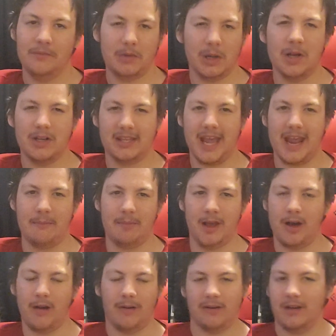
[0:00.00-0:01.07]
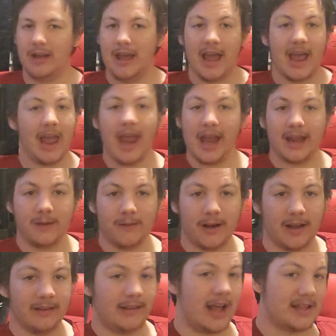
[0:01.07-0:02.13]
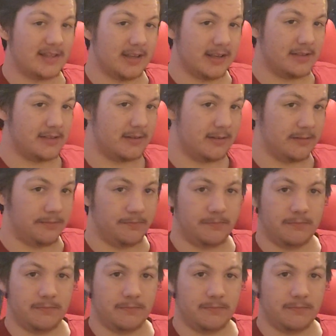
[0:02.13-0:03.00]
Good game, though. Anyway, that's it. So,